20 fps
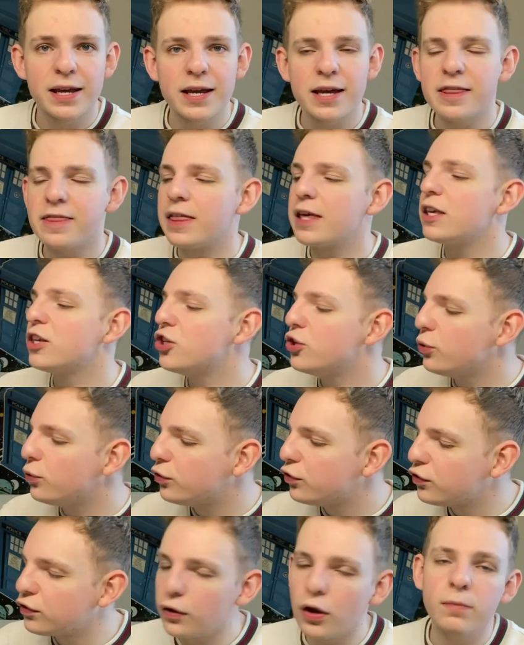thank you
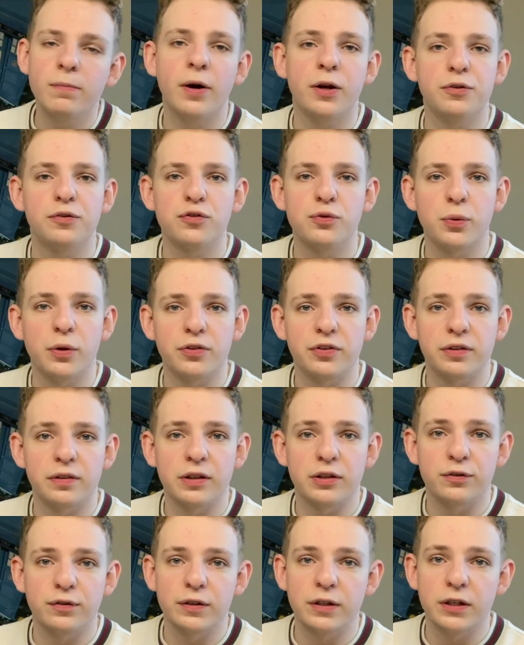so much for watching
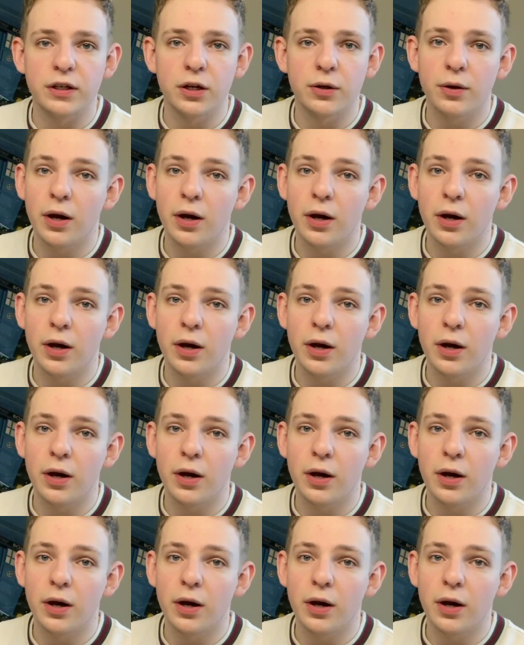this video.